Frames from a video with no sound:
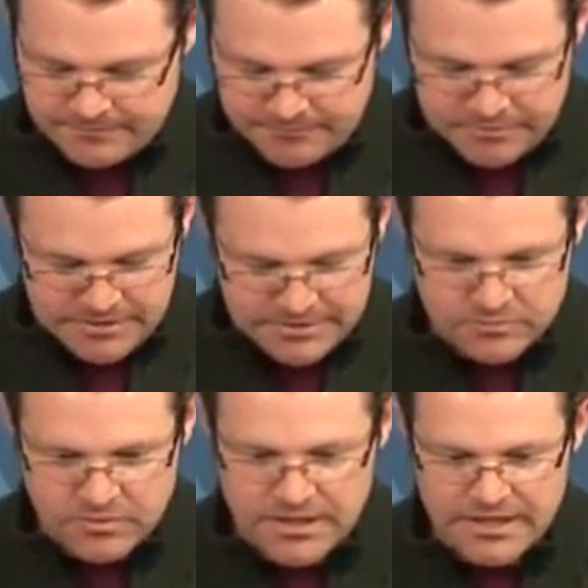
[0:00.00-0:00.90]
plus
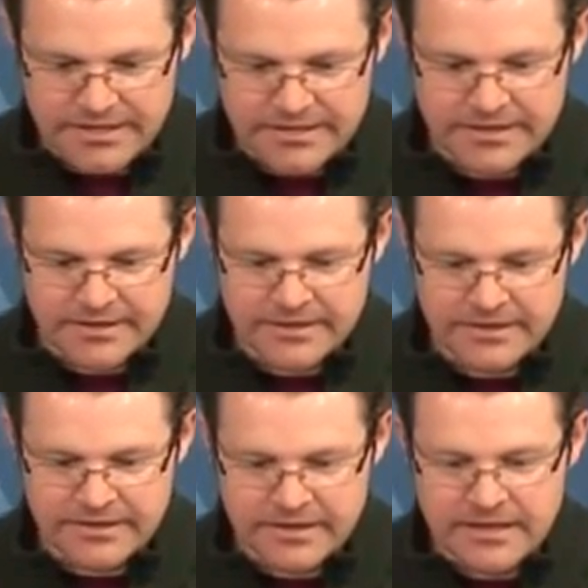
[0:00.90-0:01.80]
1,
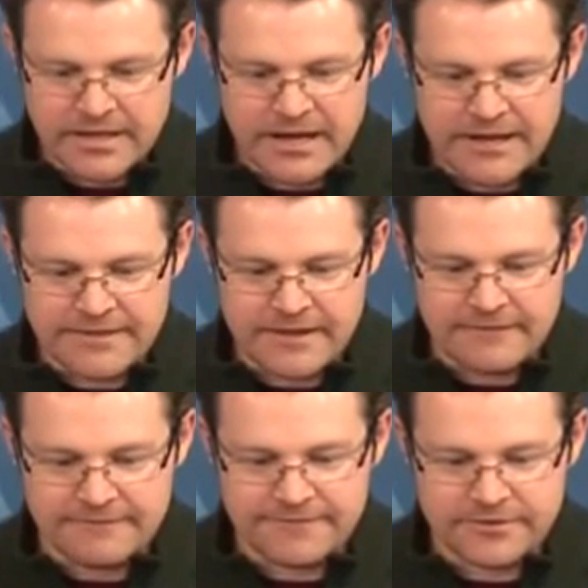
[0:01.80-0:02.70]
and then
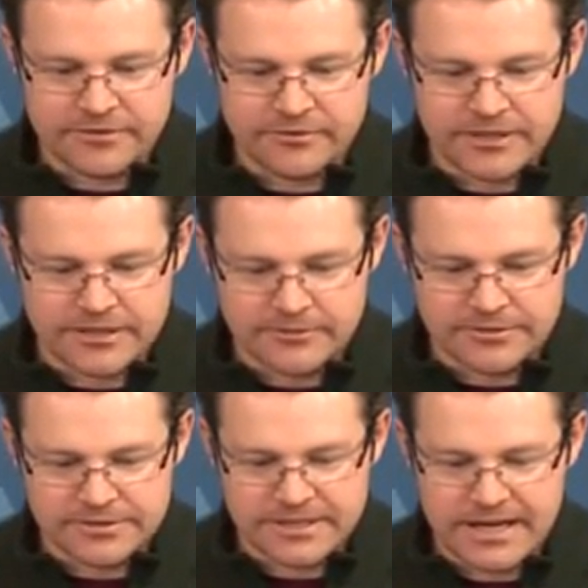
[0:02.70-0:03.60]
foo
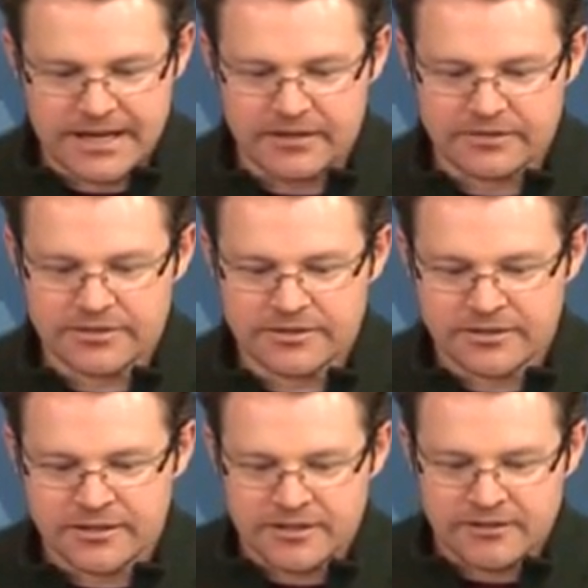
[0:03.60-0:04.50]
equals count,
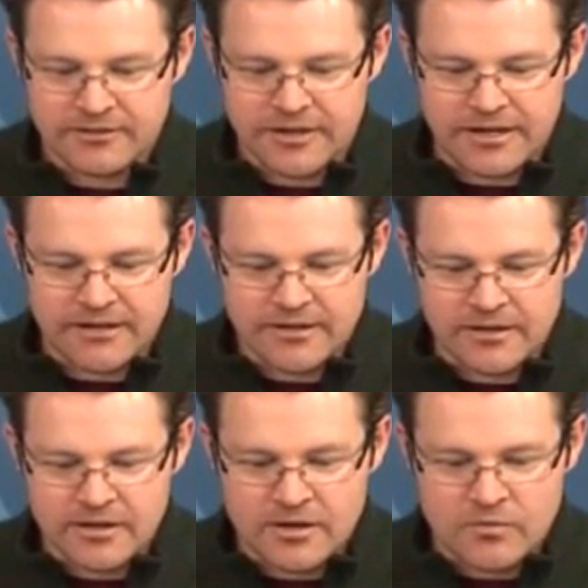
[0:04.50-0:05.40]
right?
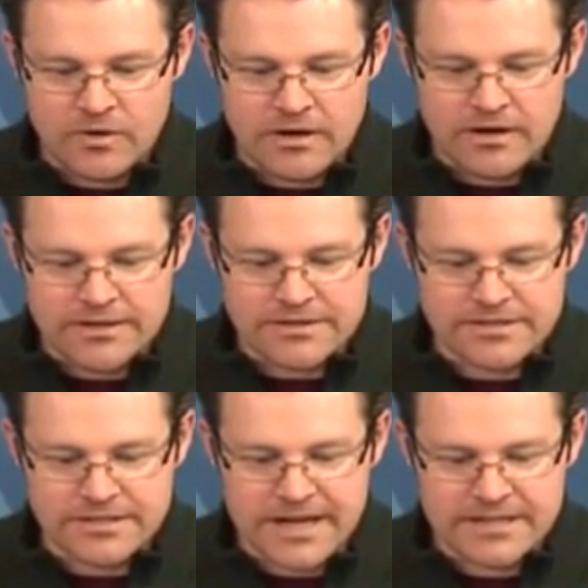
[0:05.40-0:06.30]
Whereas the
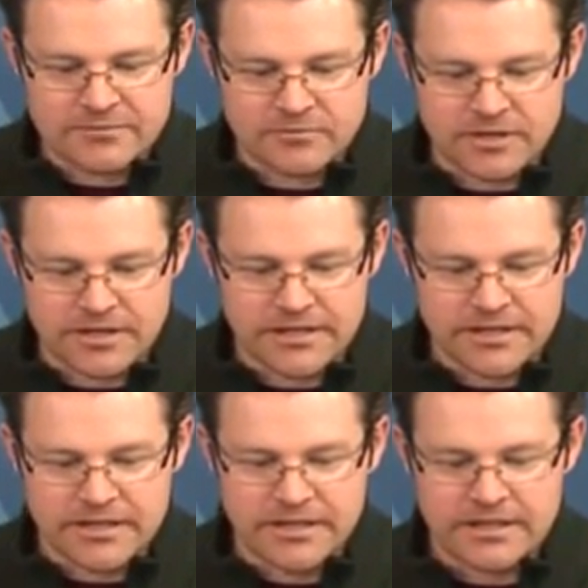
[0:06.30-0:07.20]
next one
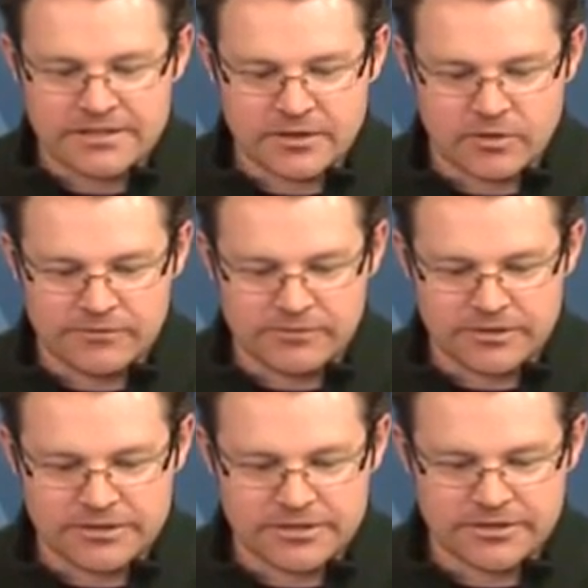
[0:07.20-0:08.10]
is
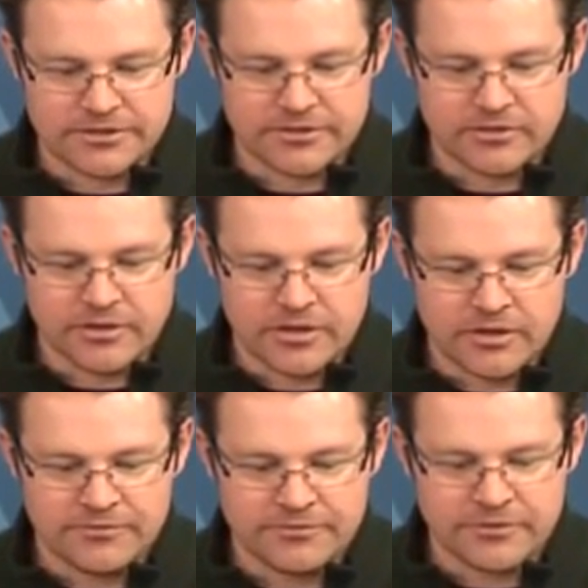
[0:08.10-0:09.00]
equivalent to
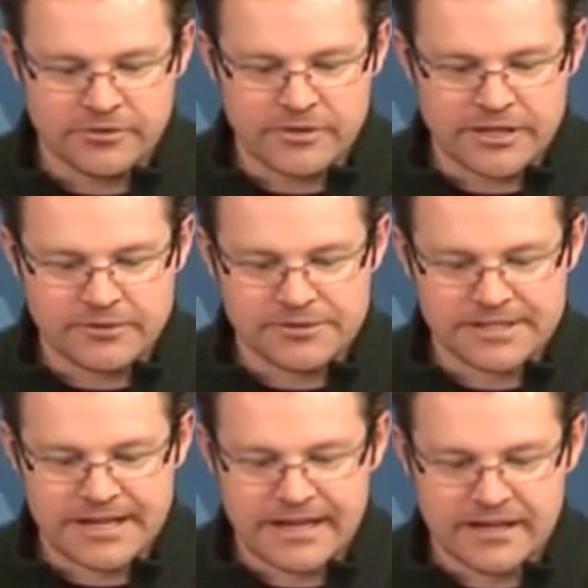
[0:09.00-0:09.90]
foo equals
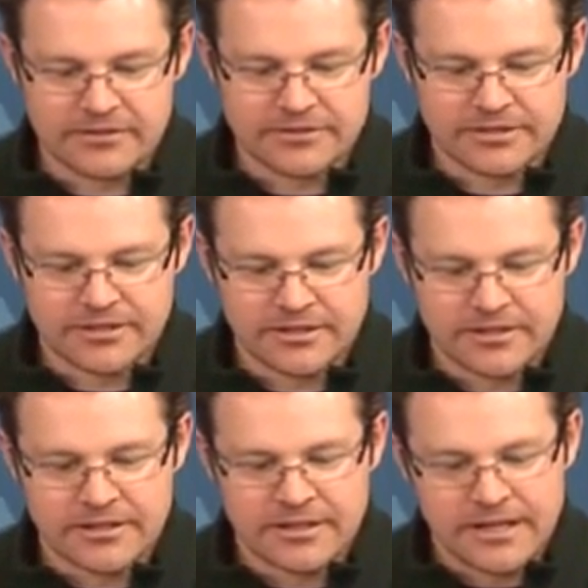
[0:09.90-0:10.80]
count,
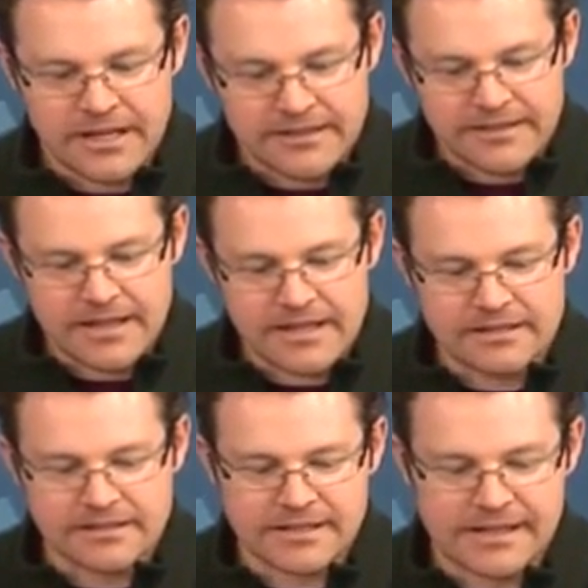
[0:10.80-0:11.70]
and
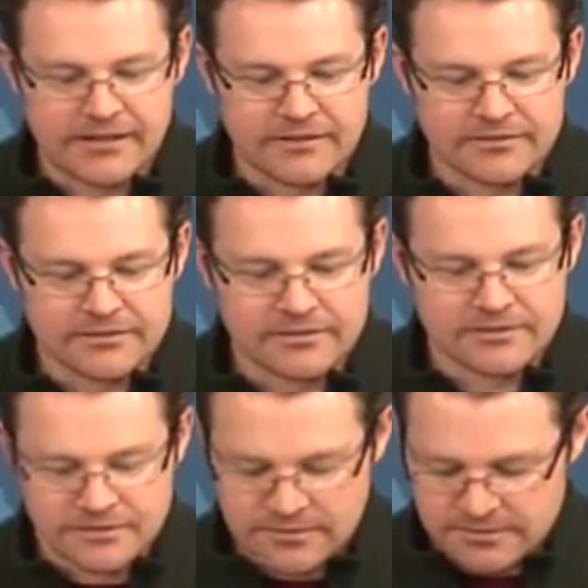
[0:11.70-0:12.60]
then count
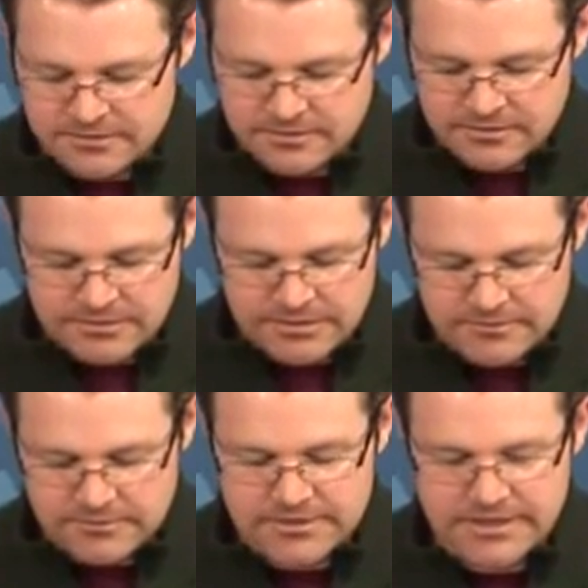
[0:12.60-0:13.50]

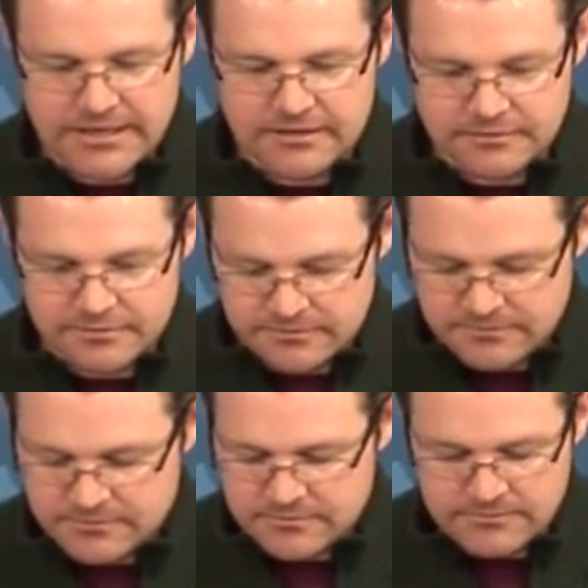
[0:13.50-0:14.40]
equals count
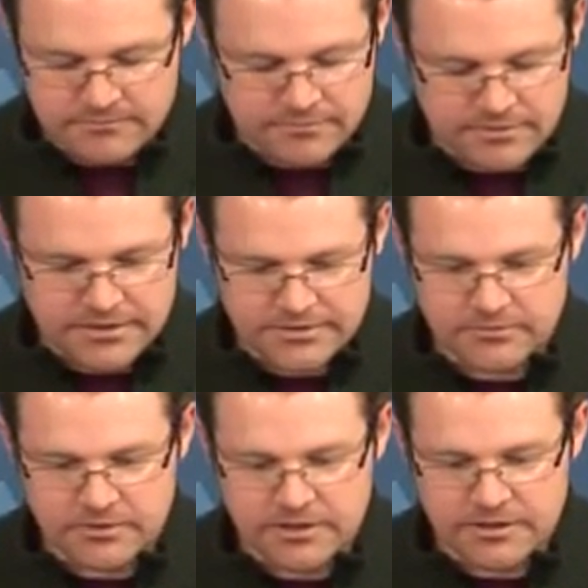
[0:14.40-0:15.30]
plus
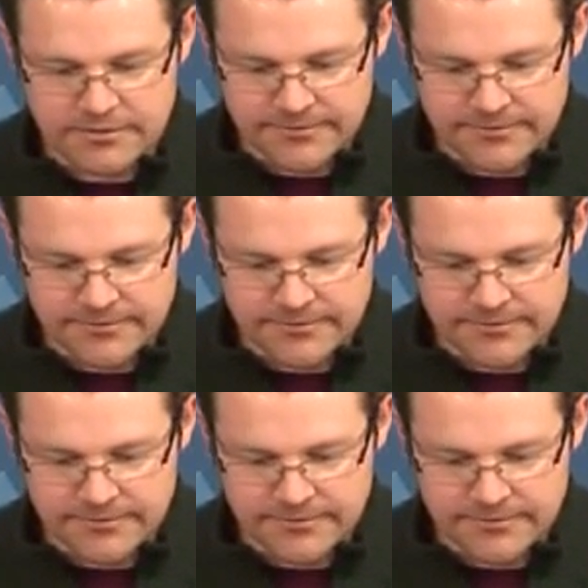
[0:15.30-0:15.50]
1.